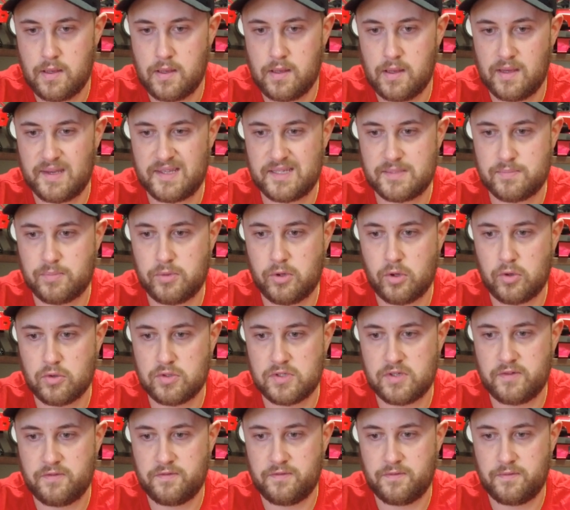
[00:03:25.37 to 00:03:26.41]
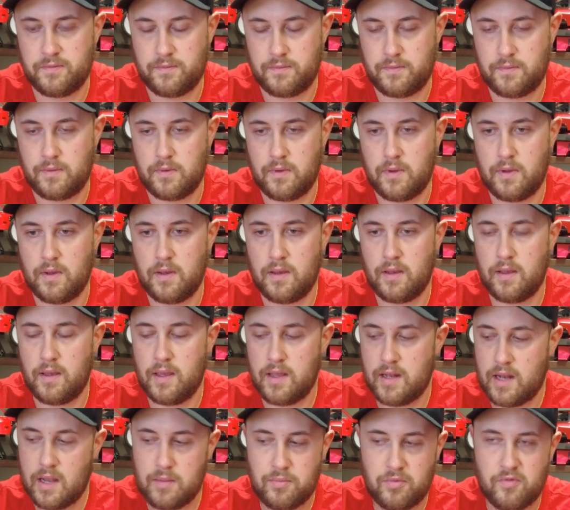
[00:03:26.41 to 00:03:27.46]
explosive,
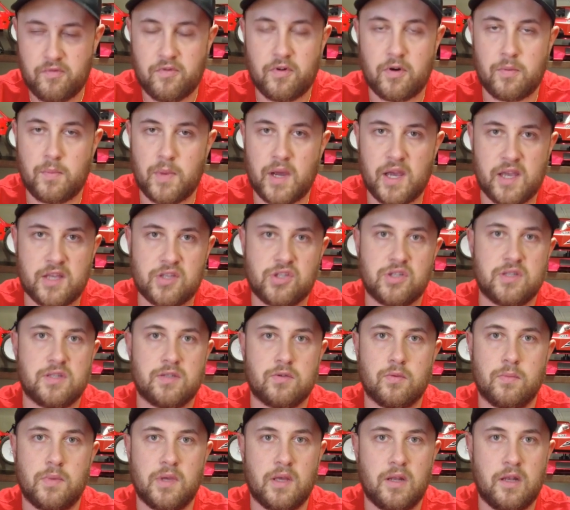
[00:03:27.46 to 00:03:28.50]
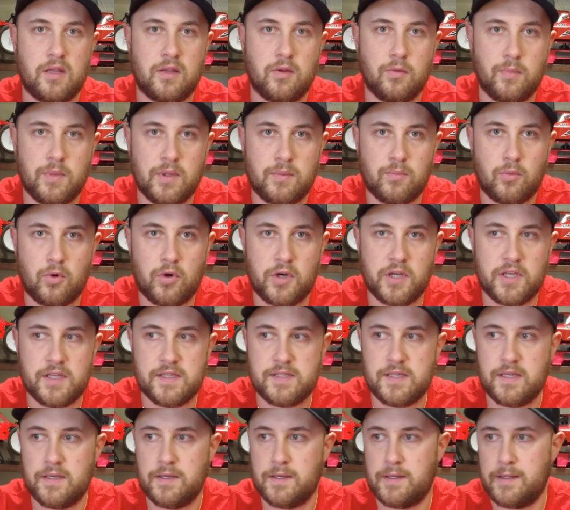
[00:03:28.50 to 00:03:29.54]
and I prefer my engines to be a little bit more
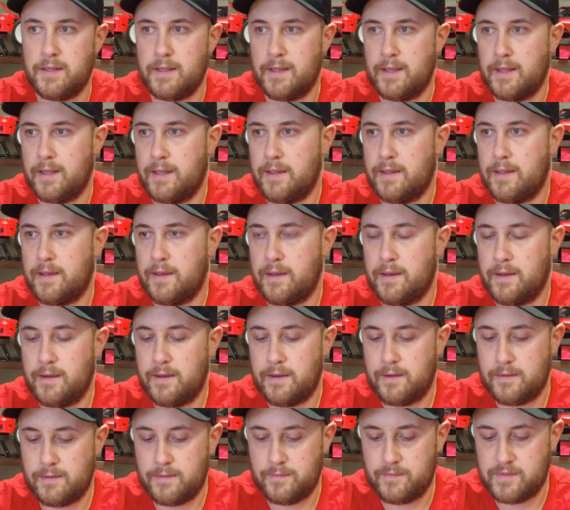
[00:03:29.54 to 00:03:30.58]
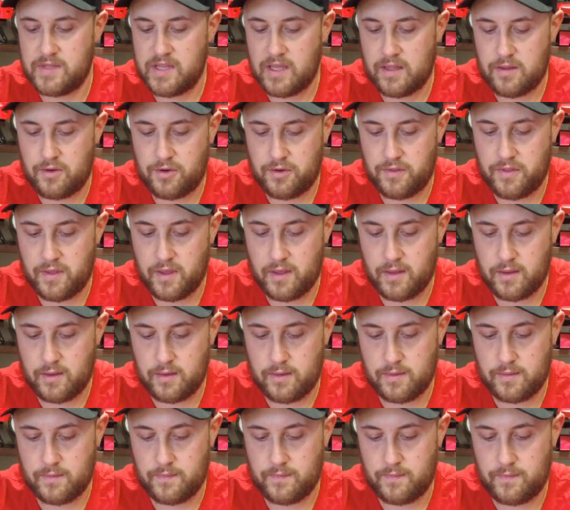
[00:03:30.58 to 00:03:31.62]
easy. The other thing
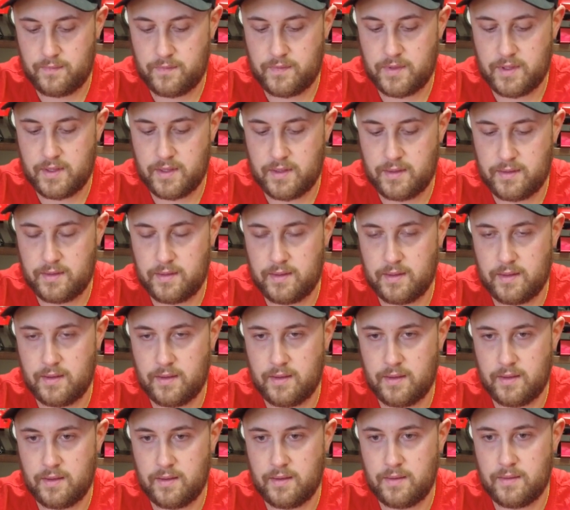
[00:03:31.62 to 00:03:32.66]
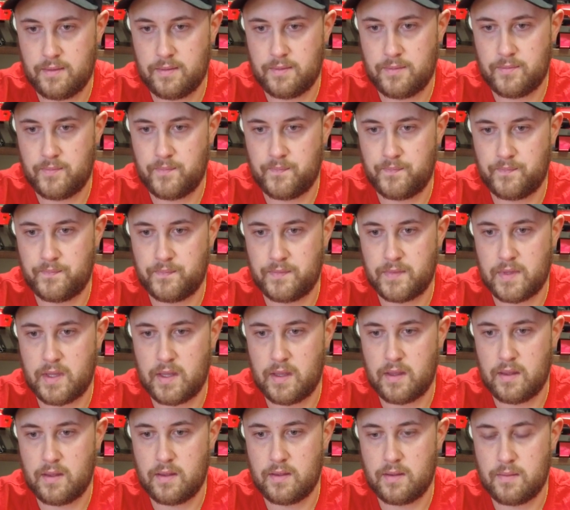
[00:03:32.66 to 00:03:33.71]
that
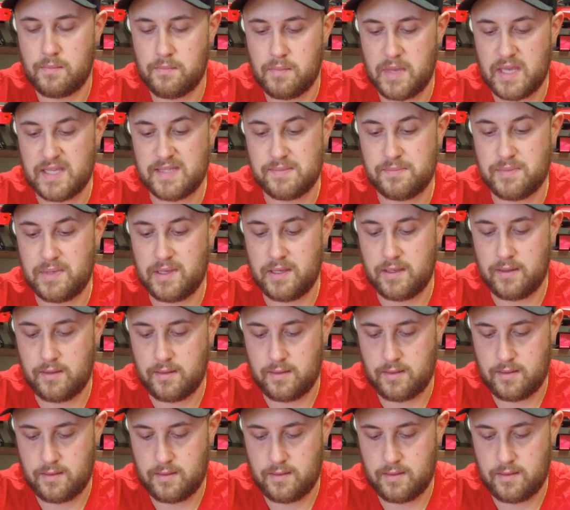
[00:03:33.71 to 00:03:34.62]
makes me